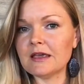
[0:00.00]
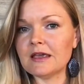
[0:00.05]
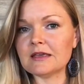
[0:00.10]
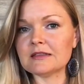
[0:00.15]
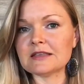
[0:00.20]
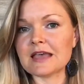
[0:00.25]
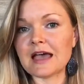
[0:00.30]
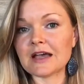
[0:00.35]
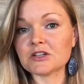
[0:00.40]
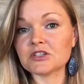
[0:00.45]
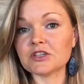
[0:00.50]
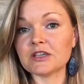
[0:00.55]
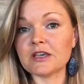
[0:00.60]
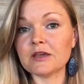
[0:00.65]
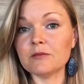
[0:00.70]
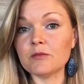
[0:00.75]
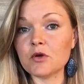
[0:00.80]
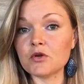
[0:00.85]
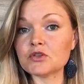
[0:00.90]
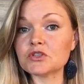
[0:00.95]
is actually
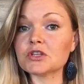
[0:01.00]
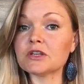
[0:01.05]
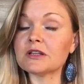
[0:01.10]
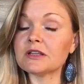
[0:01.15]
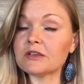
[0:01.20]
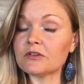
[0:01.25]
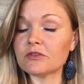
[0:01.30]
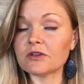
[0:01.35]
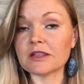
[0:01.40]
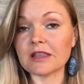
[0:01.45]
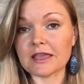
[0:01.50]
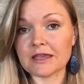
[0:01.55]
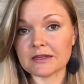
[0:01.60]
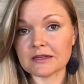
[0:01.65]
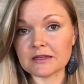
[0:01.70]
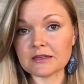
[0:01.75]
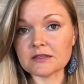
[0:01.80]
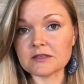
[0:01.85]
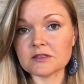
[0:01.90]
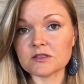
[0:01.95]
emotionally
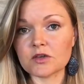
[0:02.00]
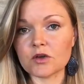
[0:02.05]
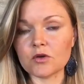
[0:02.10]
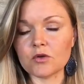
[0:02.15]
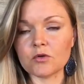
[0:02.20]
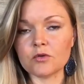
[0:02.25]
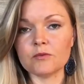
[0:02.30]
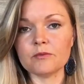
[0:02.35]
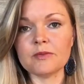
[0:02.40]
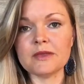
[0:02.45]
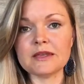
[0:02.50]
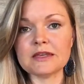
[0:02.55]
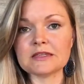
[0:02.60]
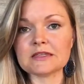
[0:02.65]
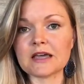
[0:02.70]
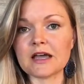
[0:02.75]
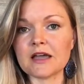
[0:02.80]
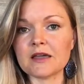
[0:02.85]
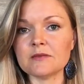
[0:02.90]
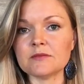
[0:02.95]
related. So many
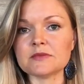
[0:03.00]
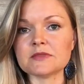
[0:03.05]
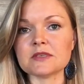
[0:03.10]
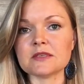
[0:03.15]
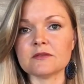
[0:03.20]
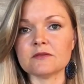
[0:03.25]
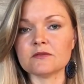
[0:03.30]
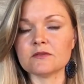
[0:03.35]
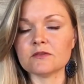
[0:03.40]
times